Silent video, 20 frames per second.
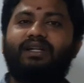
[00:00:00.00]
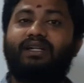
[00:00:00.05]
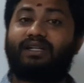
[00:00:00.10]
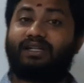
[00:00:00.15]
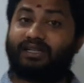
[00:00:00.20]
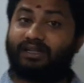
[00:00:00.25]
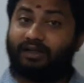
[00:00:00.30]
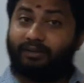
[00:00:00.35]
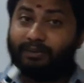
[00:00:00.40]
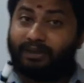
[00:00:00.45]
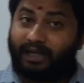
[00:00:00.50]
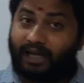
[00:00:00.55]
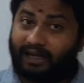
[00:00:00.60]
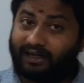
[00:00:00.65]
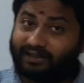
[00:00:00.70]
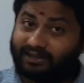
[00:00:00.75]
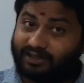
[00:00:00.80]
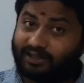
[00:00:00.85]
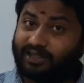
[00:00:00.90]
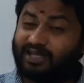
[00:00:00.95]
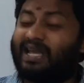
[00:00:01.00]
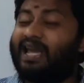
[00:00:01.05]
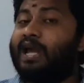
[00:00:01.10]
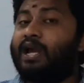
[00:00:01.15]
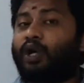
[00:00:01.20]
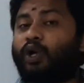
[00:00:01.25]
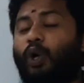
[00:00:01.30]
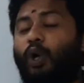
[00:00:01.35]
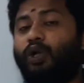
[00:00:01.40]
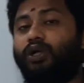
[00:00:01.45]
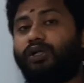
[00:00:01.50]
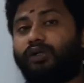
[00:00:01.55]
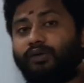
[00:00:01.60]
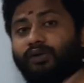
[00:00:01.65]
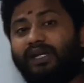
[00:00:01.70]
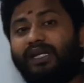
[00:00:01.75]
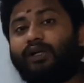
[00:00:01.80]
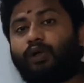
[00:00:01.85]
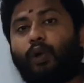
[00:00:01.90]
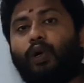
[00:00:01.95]
the terminology called
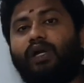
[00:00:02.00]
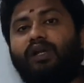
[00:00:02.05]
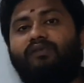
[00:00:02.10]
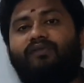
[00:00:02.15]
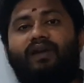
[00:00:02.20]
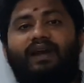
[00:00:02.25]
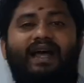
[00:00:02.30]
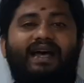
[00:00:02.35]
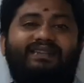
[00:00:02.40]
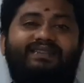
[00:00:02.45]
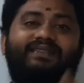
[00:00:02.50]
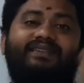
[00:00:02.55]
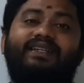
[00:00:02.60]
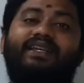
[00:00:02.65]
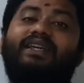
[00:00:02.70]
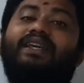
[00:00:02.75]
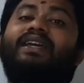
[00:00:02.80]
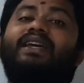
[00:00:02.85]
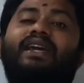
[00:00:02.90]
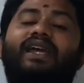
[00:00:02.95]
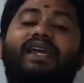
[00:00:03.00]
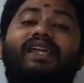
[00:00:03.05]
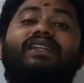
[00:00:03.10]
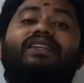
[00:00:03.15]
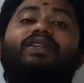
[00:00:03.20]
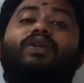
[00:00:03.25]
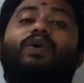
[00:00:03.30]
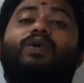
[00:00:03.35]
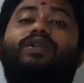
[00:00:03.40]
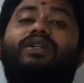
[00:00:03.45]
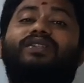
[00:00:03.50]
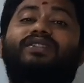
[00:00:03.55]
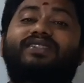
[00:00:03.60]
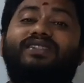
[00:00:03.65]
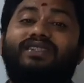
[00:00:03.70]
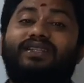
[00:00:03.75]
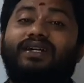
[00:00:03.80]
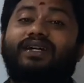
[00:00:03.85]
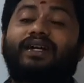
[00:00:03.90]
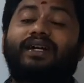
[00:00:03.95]
recoil velocity in Newton's
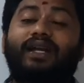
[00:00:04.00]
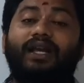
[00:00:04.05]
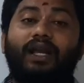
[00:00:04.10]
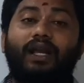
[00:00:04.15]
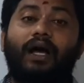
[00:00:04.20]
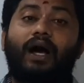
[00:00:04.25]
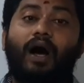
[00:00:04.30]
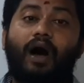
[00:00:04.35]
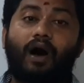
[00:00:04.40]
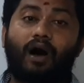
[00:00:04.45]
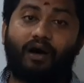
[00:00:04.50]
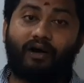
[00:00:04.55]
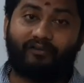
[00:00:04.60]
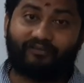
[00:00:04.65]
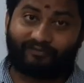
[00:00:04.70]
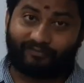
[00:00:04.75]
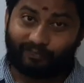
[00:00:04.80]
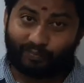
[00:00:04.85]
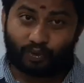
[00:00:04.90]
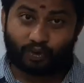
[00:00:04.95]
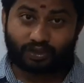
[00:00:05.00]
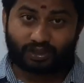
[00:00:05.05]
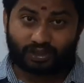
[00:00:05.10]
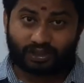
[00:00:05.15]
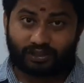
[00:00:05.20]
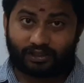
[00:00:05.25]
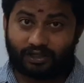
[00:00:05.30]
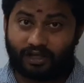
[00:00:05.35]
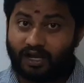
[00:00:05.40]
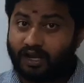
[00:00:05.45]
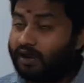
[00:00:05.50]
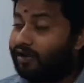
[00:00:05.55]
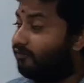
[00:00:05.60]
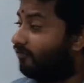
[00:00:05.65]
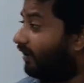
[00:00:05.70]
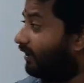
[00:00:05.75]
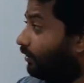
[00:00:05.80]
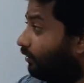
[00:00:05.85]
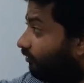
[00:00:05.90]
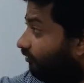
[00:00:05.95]
third law of motion.
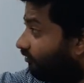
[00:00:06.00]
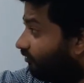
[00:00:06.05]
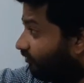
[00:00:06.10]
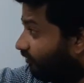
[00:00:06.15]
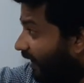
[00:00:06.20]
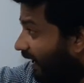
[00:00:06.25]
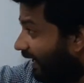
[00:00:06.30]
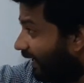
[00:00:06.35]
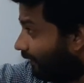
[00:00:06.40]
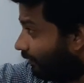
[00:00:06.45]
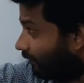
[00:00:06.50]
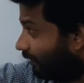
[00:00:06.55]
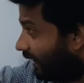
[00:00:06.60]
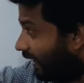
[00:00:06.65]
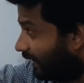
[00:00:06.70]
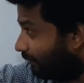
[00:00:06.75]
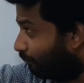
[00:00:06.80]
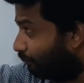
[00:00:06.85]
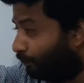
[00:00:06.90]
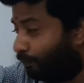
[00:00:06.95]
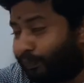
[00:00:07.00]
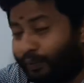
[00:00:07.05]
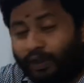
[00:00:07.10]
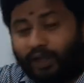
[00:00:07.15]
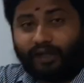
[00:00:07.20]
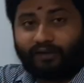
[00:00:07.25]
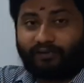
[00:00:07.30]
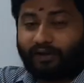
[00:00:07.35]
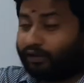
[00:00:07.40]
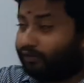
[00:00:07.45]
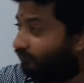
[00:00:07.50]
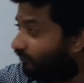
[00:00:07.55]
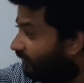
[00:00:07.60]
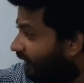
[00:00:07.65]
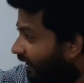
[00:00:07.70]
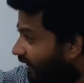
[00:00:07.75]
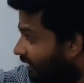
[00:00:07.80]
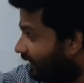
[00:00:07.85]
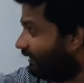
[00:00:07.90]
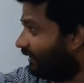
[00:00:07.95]
When you fire a bullet, when you
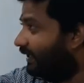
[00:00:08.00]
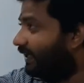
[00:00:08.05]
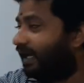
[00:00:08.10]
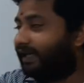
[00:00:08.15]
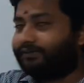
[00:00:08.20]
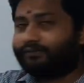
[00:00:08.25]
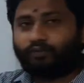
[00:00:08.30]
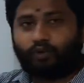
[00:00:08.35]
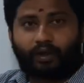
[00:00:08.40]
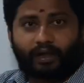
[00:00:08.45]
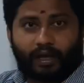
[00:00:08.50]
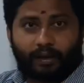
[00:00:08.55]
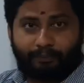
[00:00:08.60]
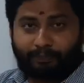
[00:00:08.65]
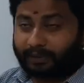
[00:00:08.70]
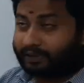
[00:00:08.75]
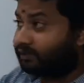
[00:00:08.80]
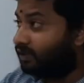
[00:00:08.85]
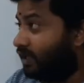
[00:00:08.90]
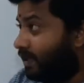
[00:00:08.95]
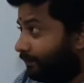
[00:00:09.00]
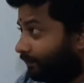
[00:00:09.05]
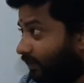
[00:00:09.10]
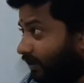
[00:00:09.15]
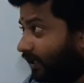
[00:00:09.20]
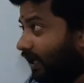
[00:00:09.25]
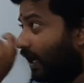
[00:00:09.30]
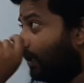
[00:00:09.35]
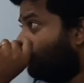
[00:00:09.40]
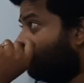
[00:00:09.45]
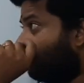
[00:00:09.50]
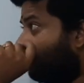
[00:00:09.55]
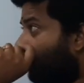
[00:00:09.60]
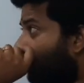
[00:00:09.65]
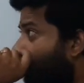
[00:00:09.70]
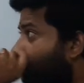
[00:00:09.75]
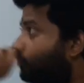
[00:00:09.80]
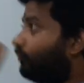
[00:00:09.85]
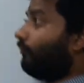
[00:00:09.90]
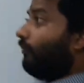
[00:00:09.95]
fire a gun, what happens? The gun
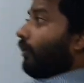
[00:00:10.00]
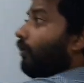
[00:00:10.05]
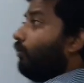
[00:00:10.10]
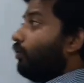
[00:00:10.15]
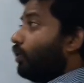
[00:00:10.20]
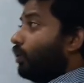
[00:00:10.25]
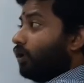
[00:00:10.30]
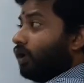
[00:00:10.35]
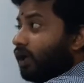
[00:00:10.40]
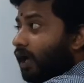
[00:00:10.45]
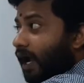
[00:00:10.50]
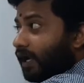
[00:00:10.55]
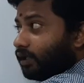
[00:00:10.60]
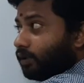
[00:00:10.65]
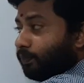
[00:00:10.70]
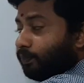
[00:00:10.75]
moves forward